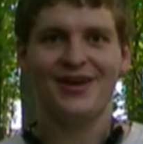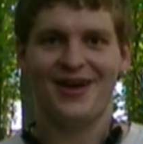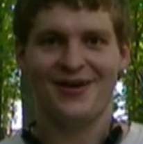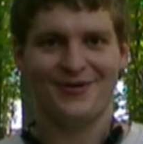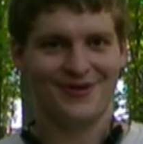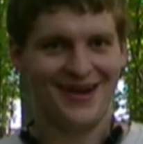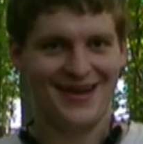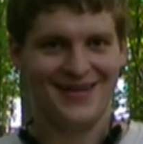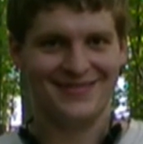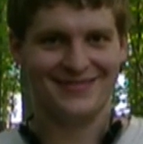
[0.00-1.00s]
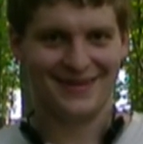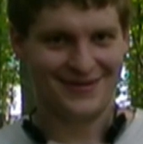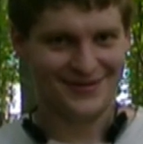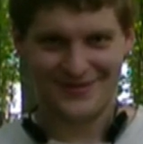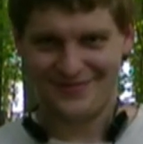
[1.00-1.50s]
know, right?
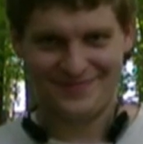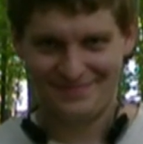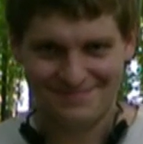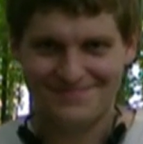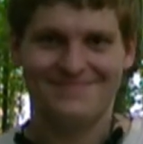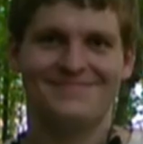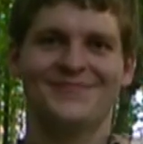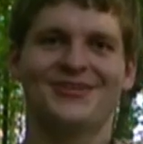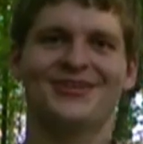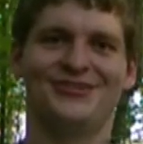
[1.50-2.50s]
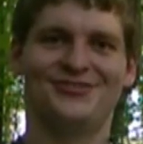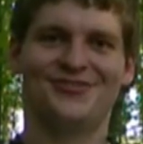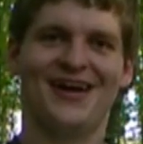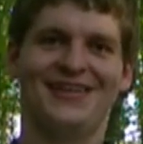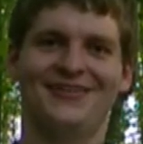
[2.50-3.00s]
That old
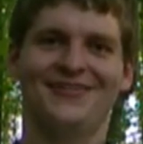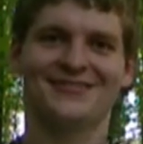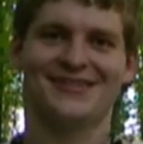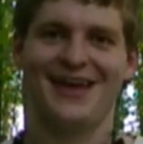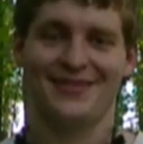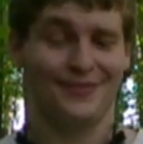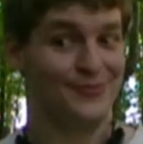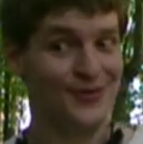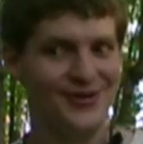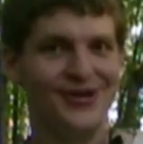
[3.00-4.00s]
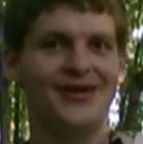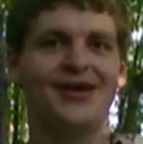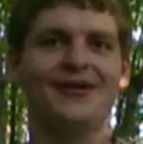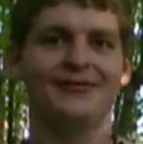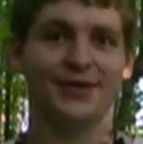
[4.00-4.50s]
contrite little saying, the more you
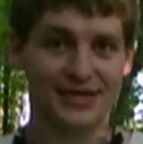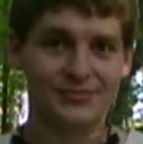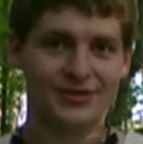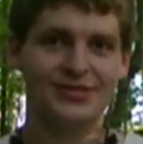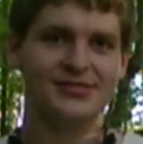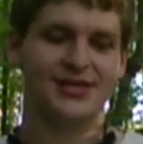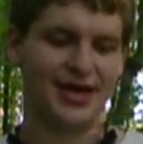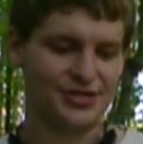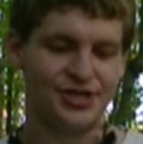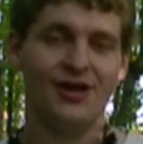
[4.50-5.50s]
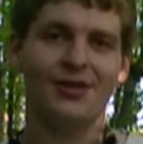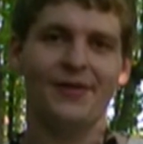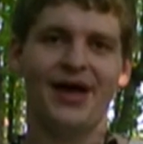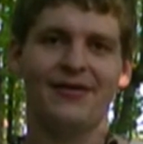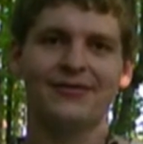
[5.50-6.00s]
know. That's what this is actually all
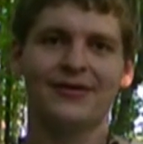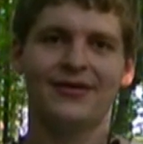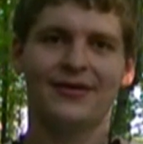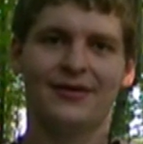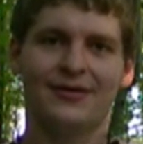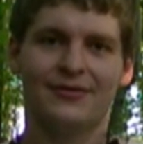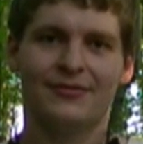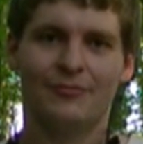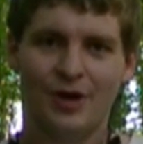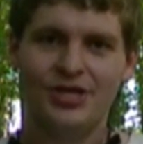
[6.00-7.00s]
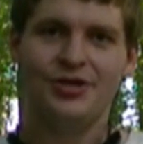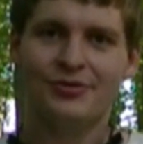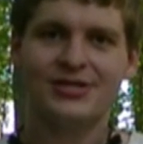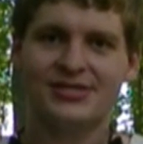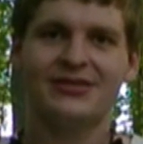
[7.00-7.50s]
about. When you
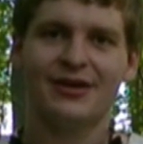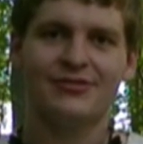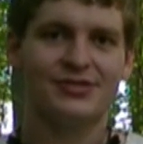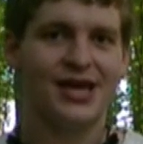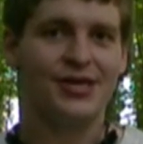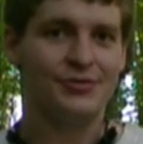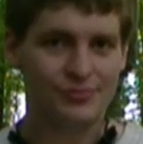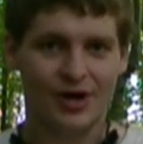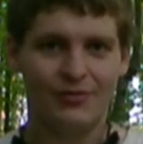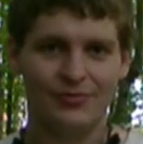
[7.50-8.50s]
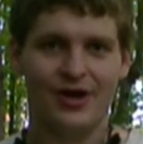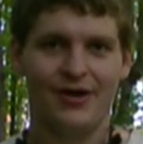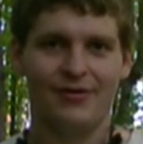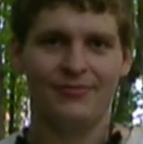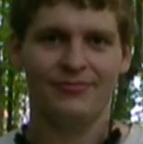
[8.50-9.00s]
can sit there and say you don't
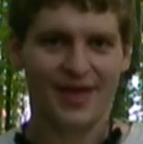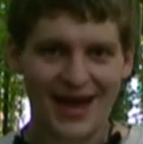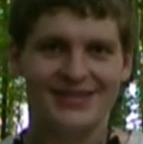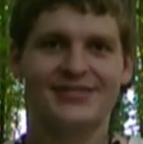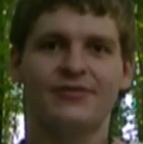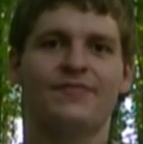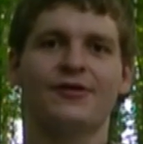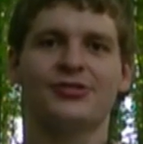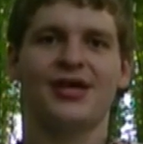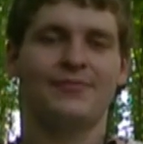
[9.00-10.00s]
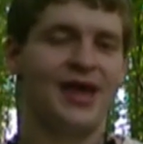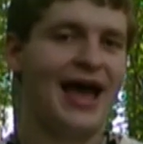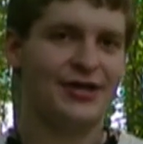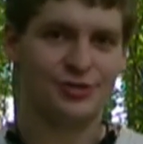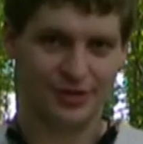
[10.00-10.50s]
know, that is the first step to
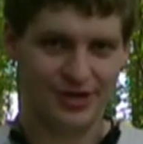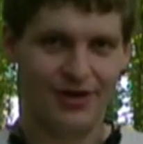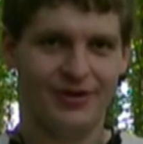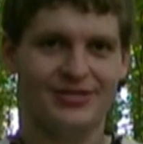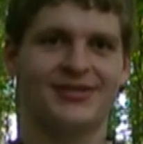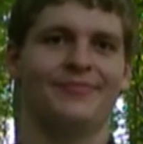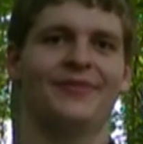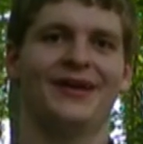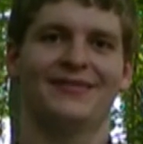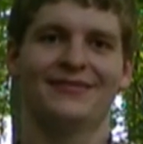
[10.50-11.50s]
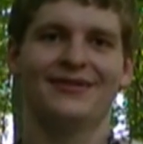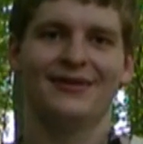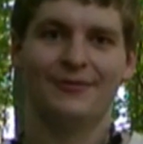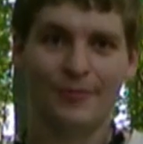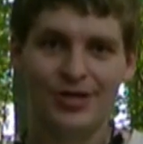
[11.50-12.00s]
actually knowing something.
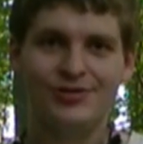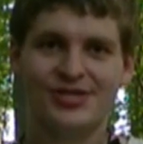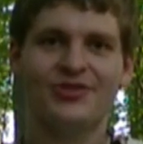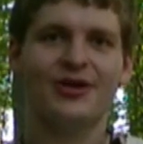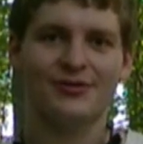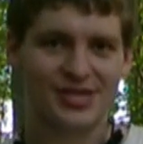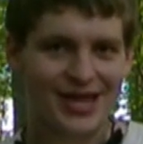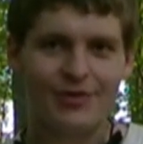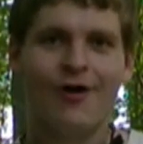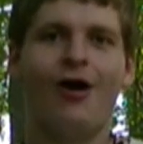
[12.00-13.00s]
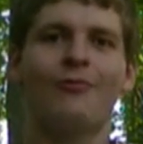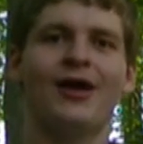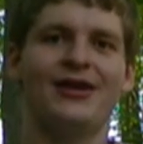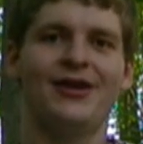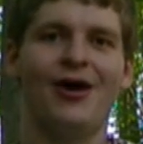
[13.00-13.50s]
When you sit there and say you
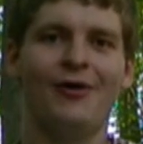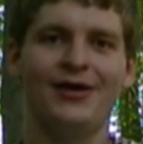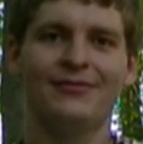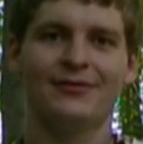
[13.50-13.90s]
already know it,